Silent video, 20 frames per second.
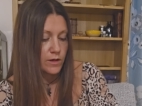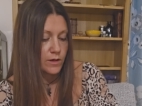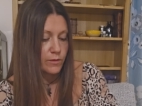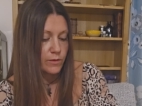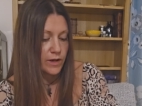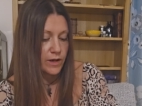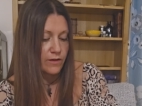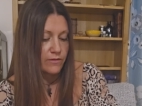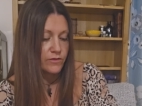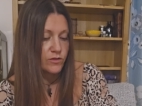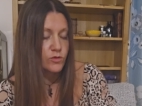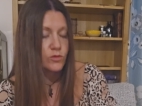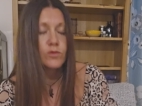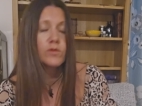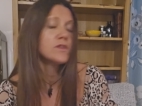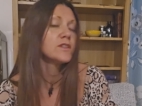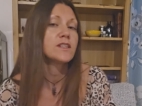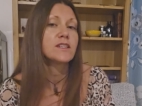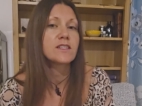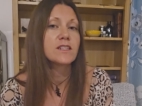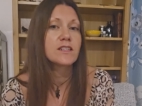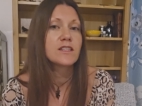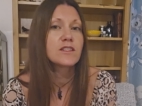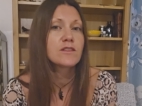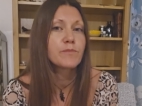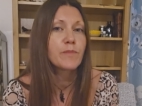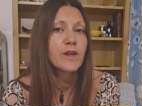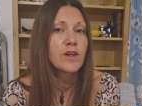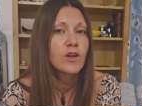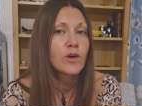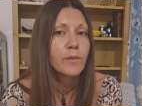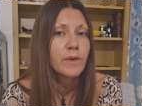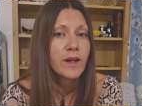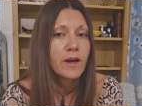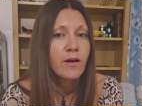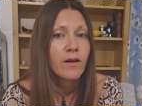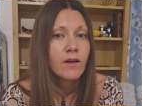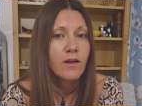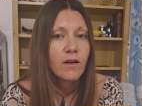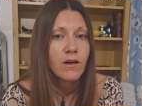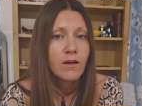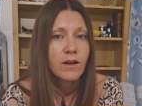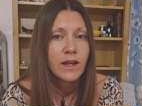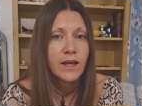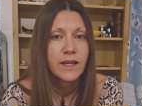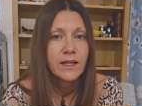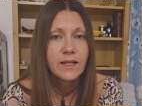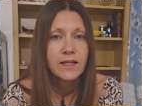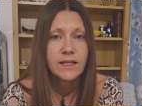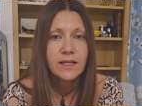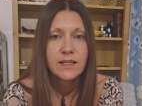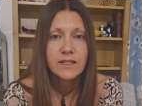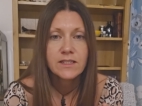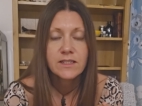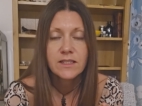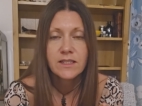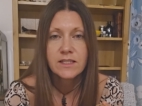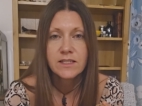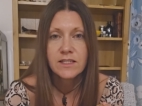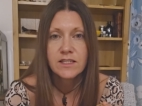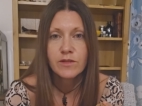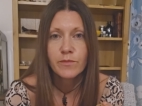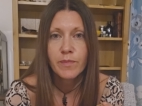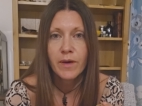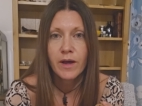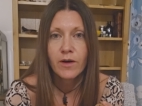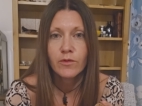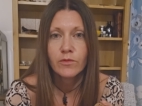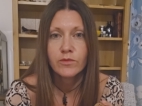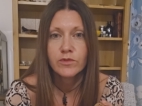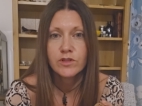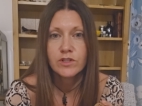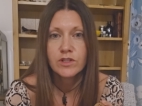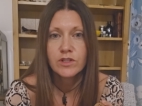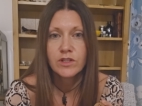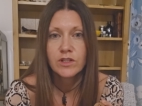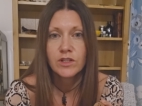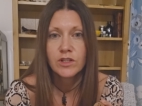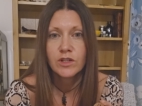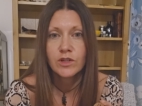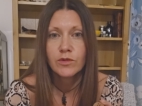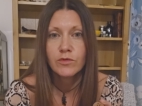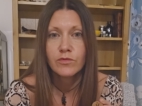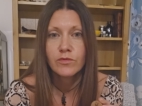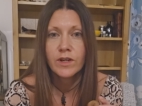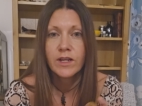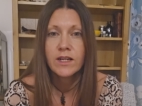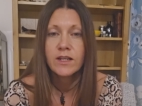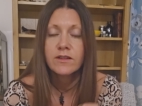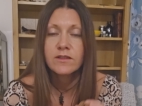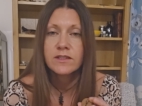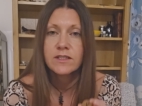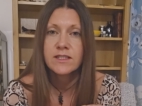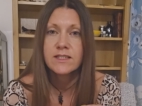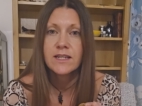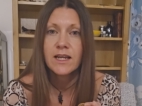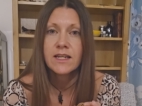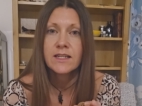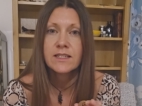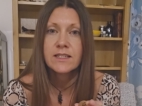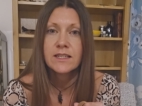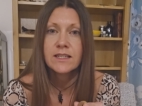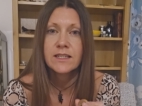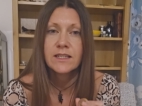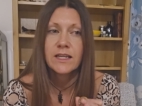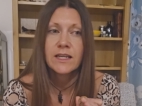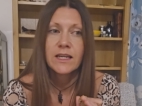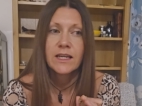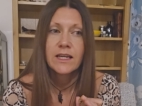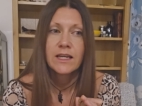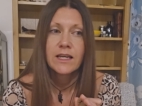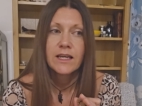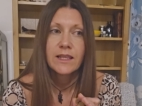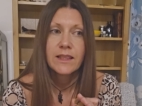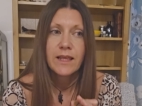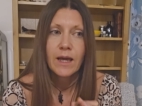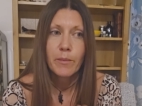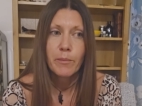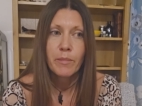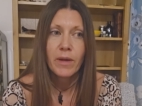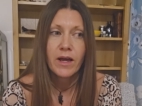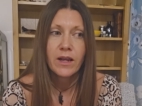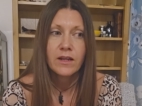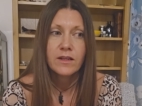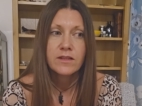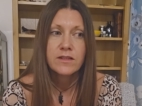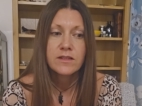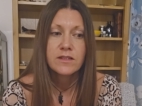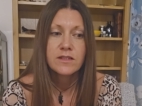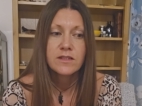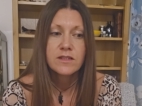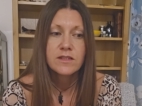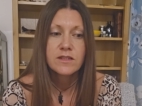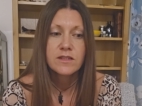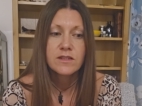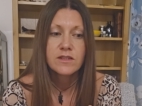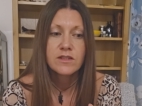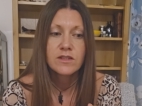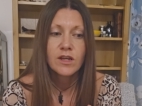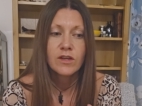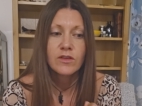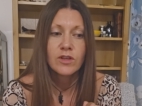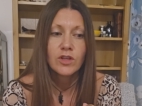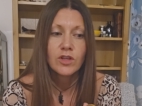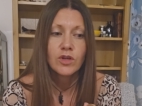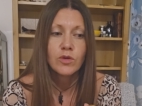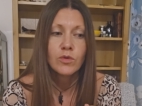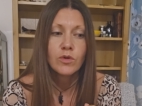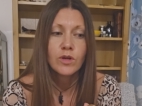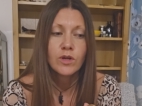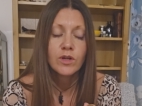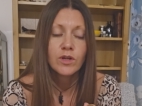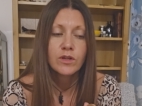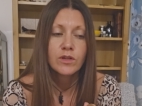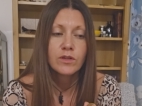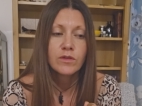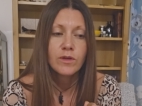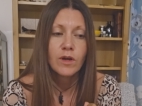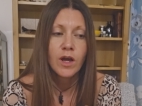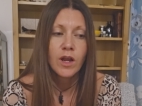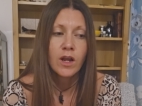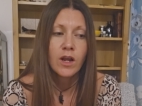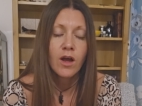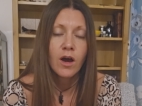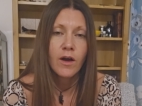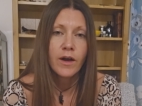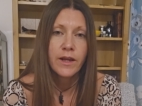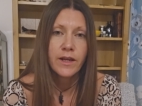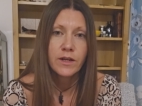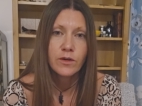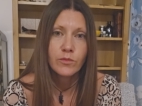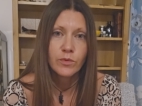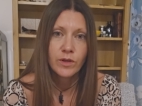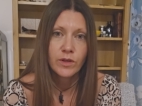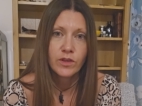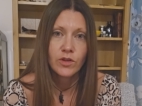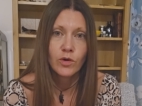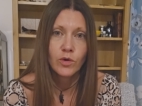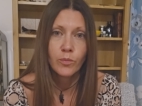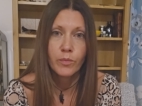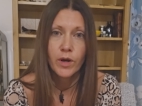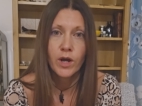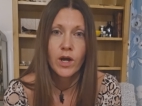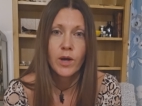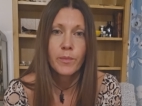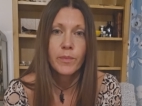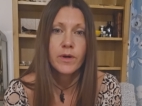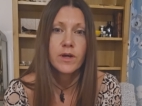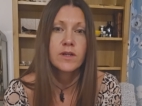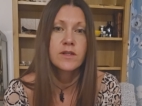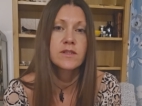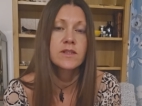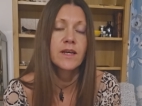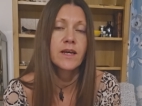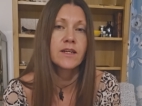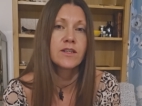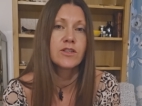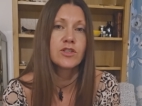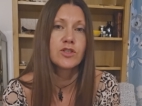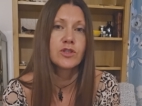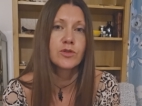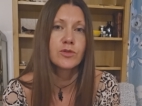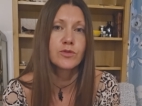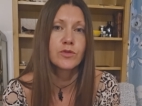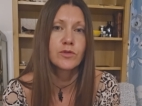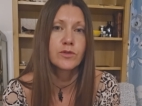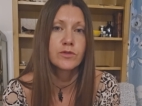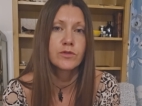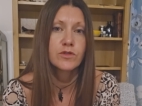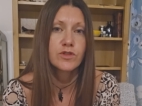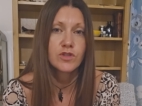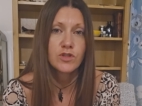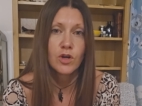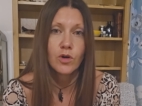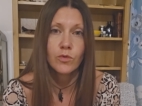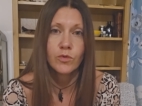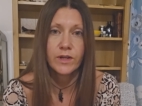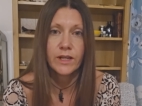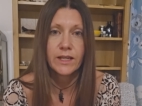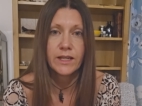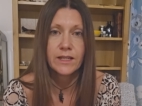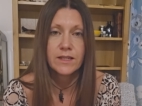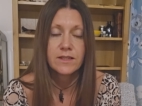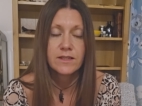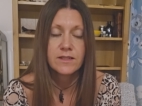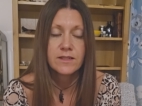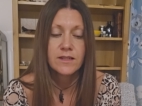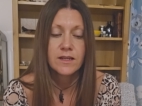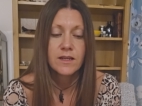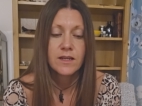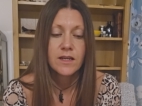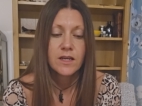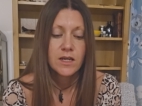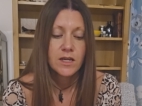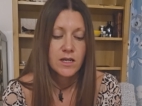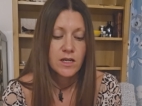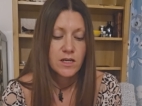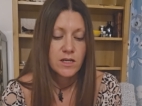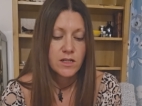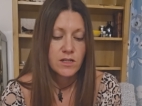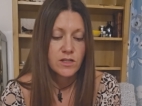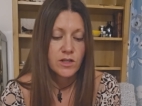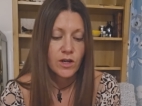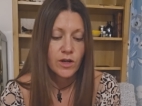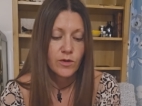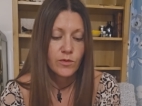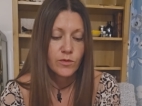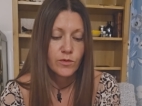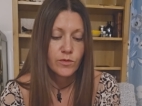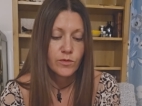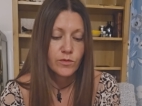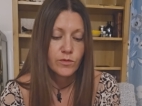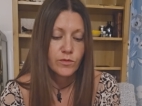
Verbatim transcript: And we have Nauthiz. This has been coming out a lot lately. So this is about you really understanding that balance so that you can align with your purpose and your soul needs. So